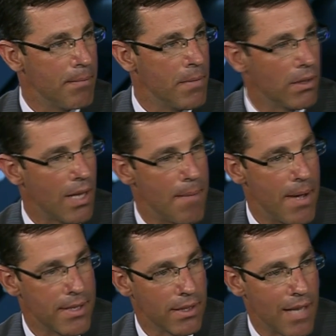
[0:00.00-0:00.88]
middle line
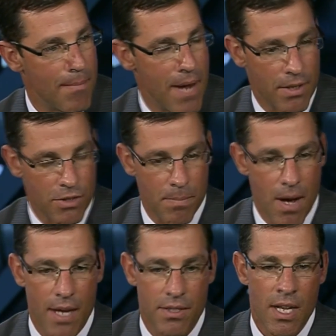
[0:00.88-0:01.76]
at the right. linebacker
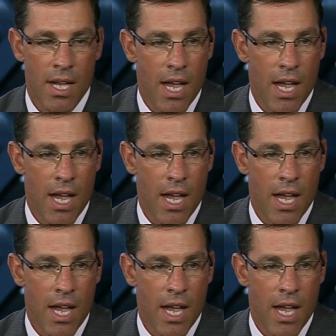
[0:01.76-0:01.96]
spots.